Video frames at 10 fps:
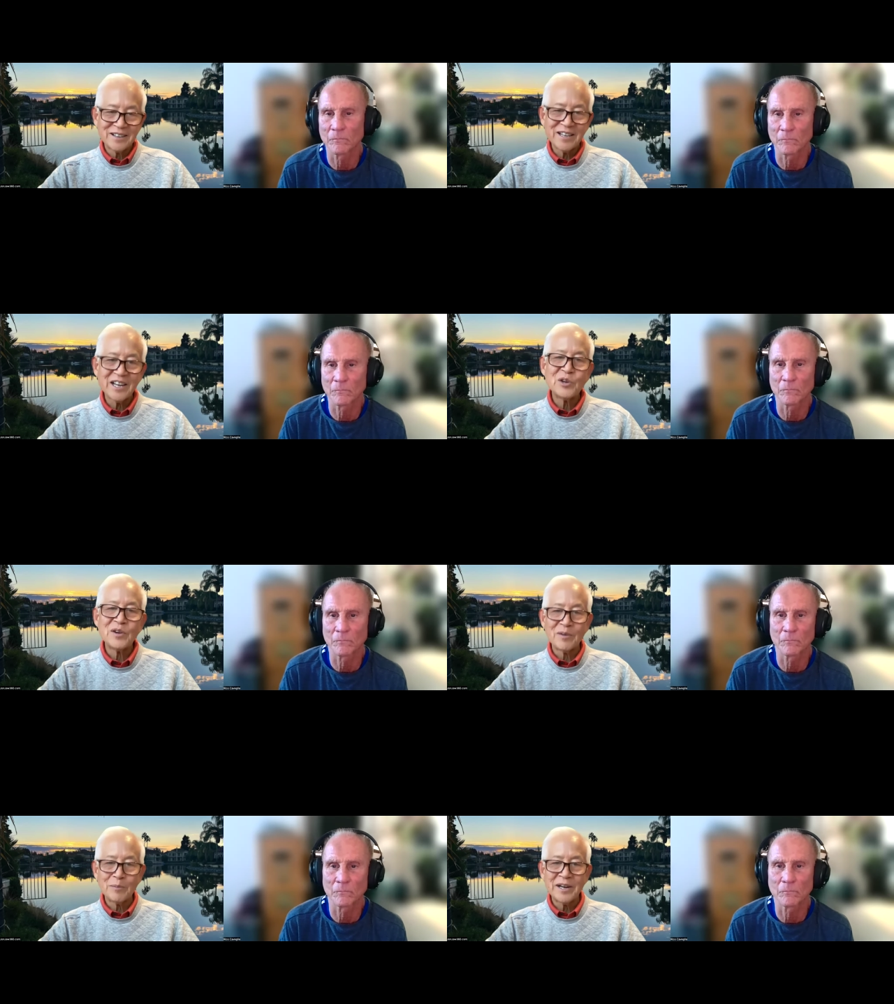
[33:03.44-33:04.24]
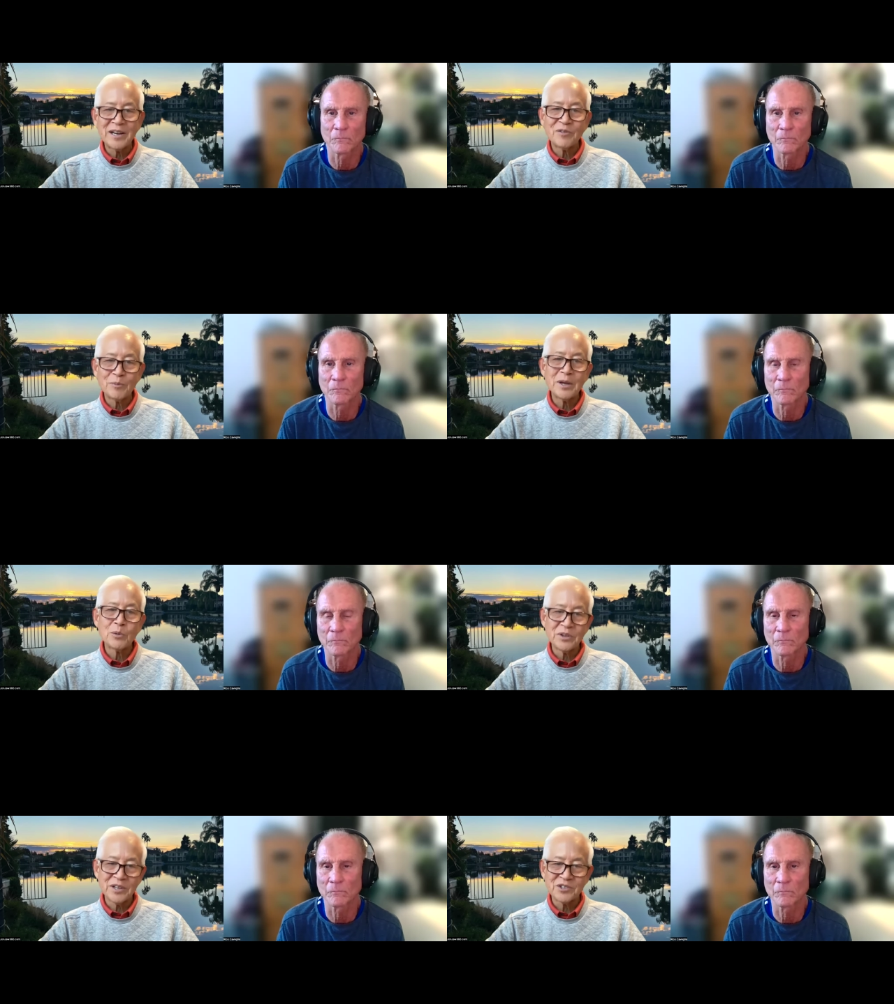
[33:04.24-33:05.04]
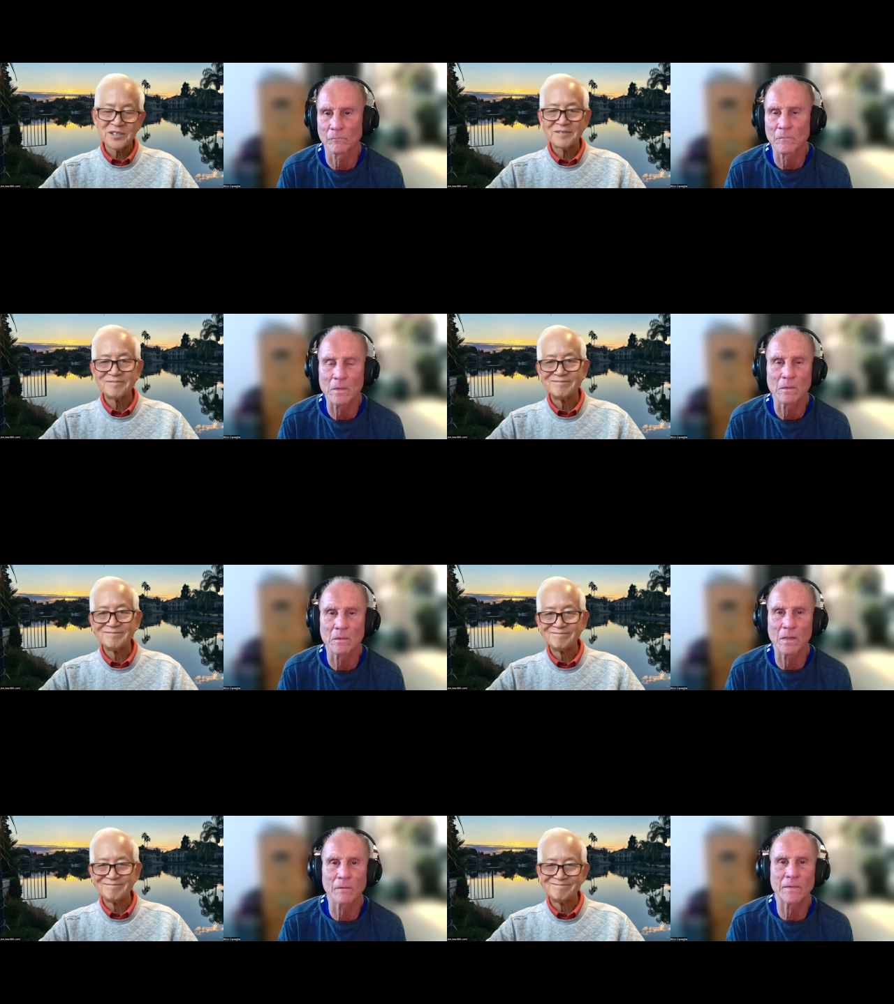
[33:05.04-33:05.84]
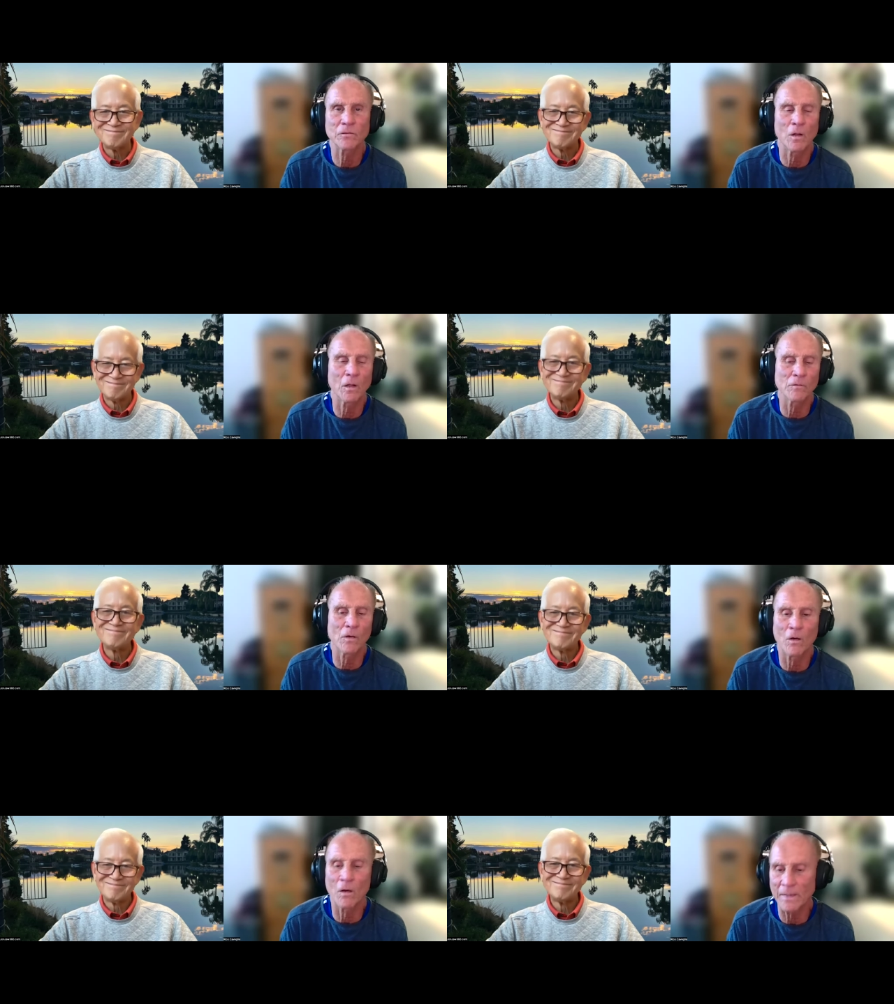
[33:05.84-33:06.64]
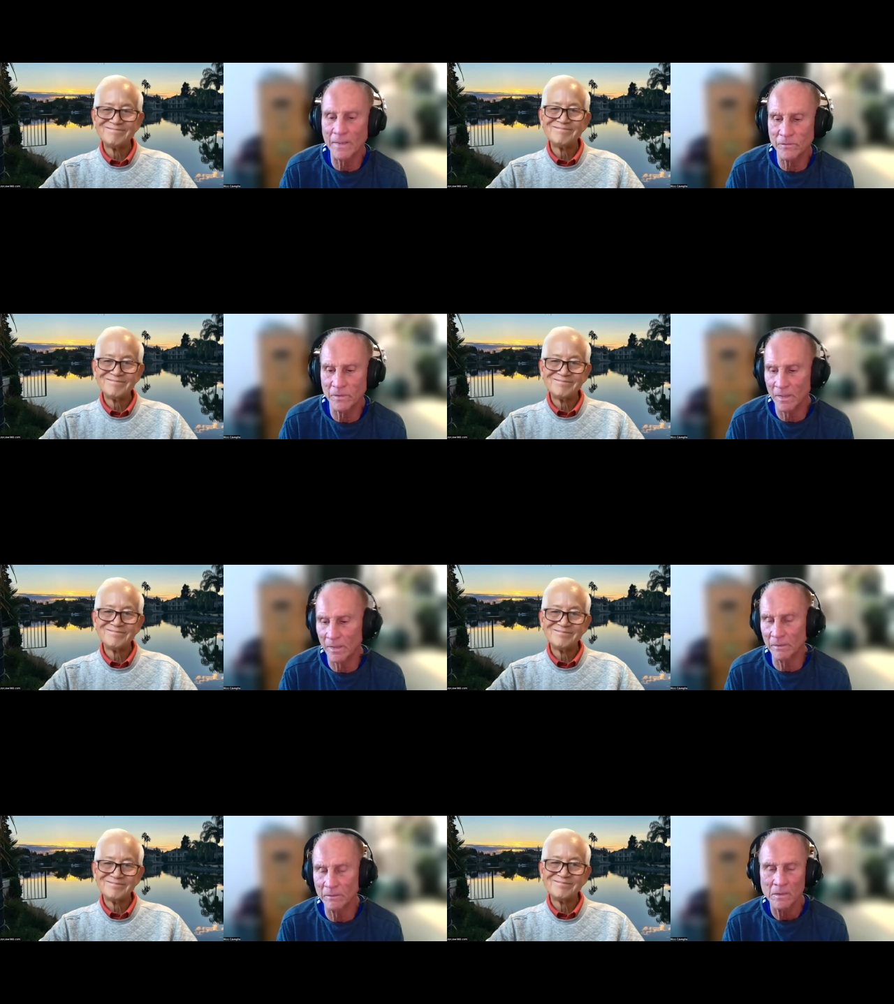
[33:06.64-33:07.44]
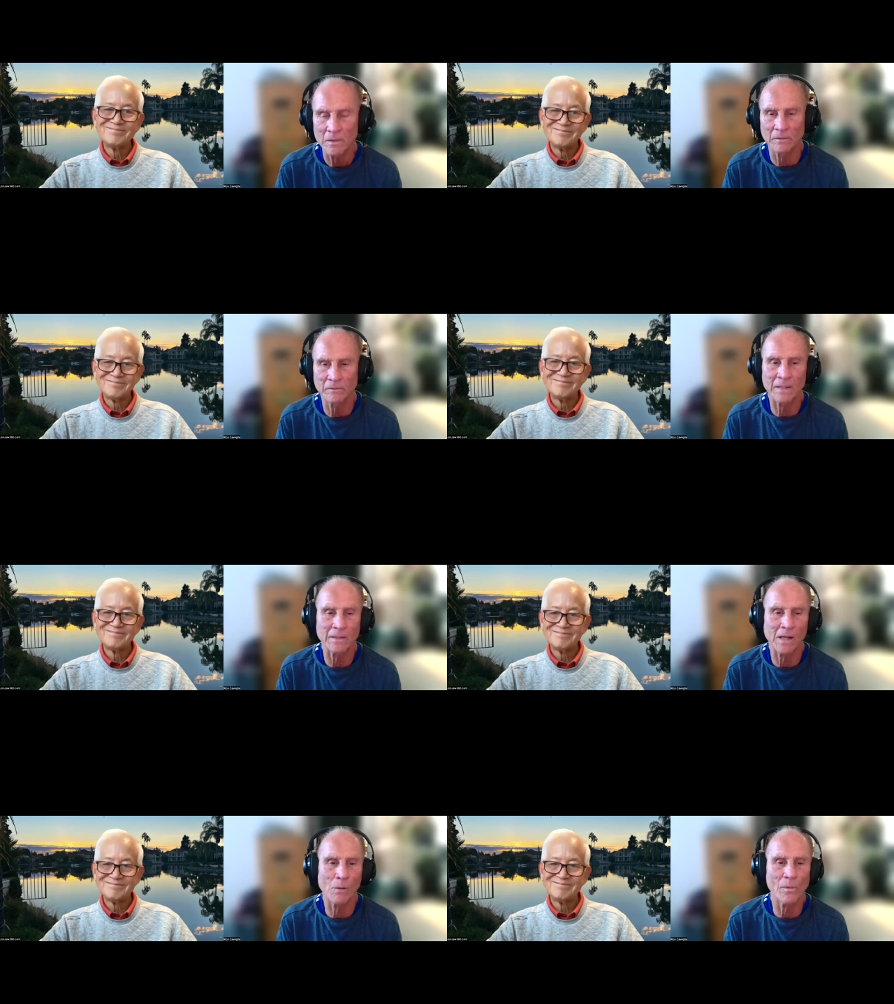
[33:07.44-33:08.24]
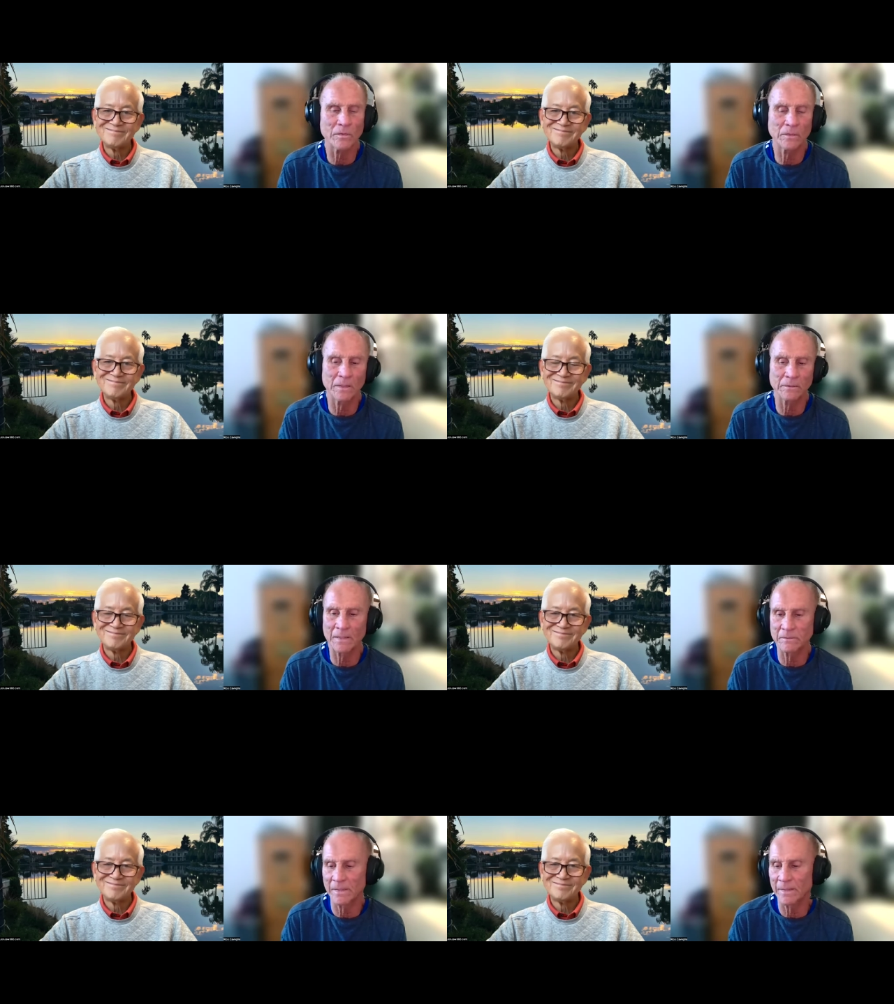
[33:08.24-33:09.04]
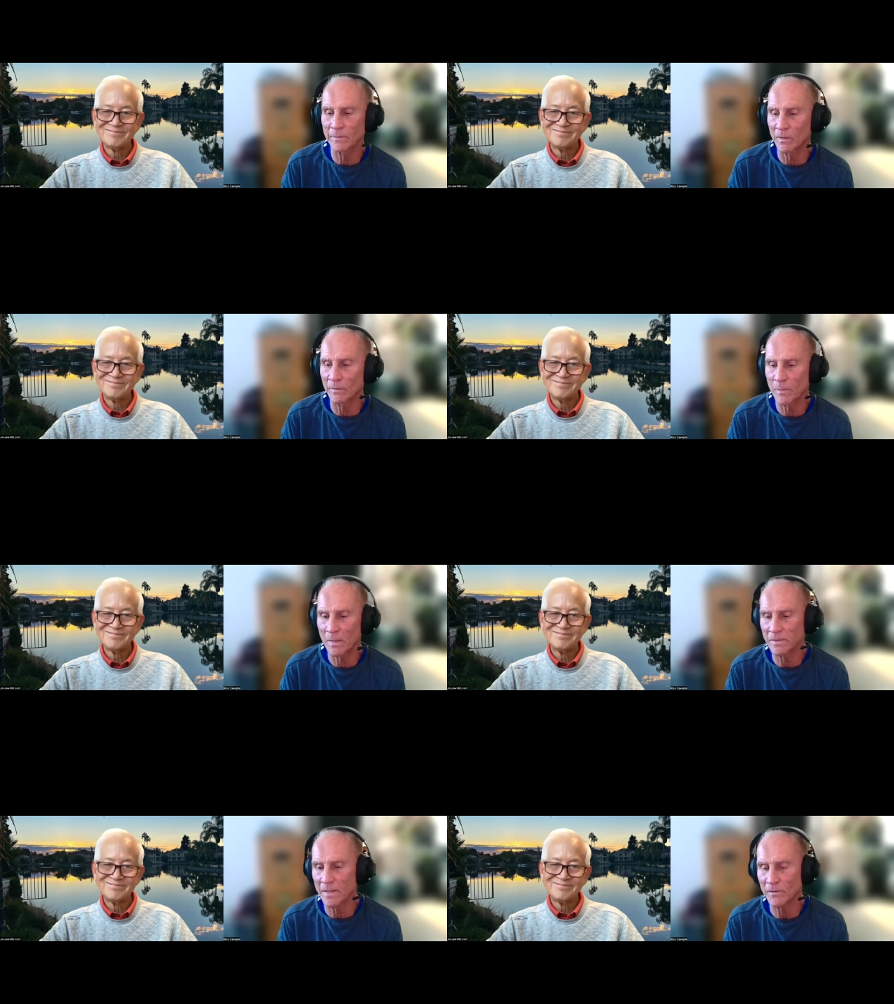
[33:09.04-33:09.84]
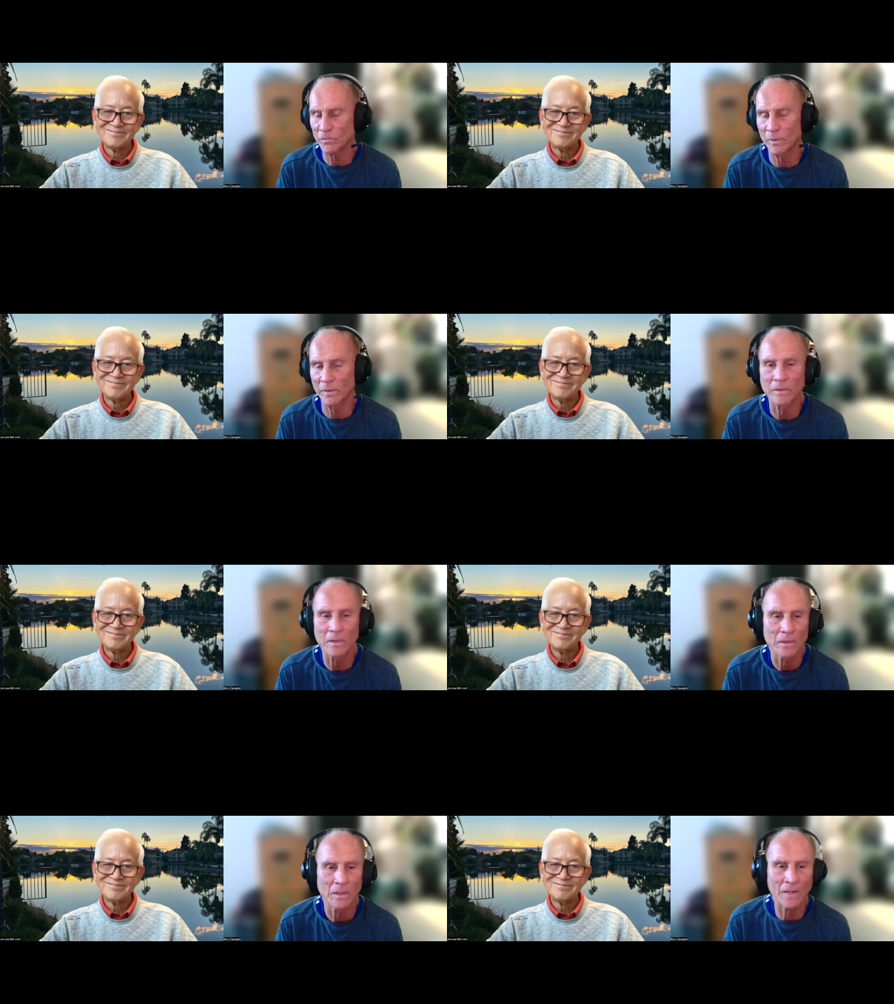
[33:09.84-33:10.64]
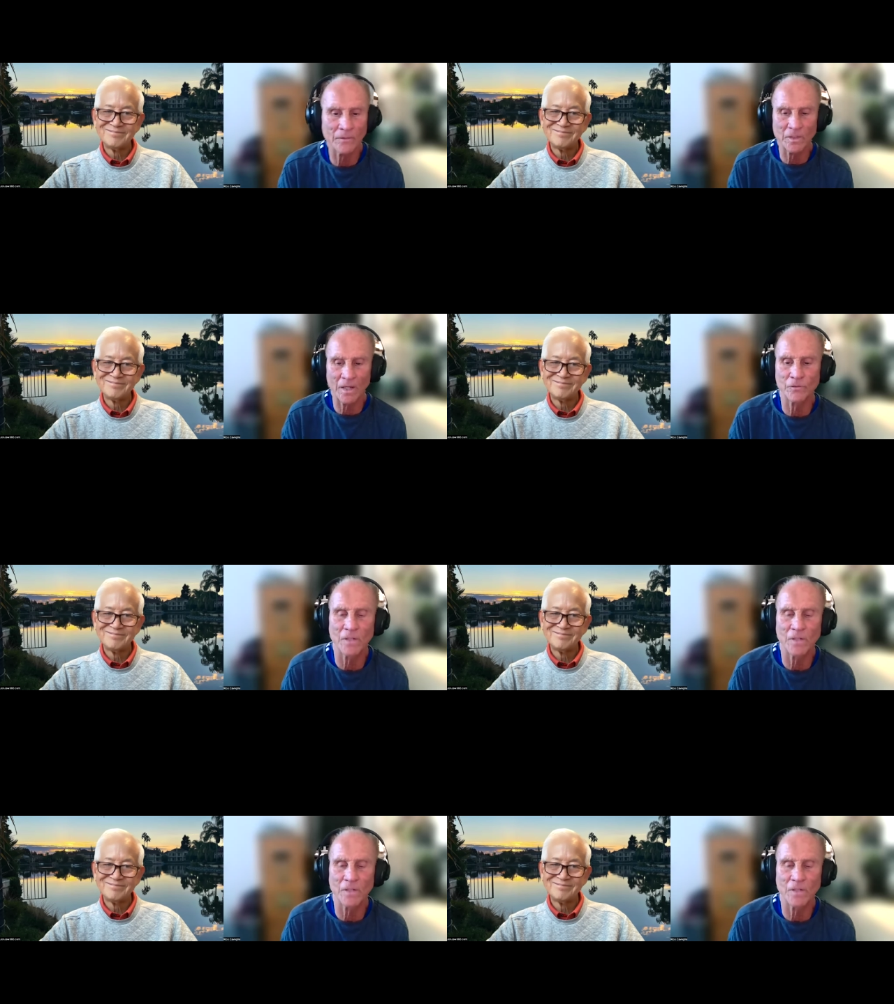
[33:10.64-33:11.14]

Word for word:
Speaker 1: thank you, everybody, for being with us.
Speaker 2: Yeah, thanks to all of our audience. And it's like I always lo- like to end all the podcasts with Einstein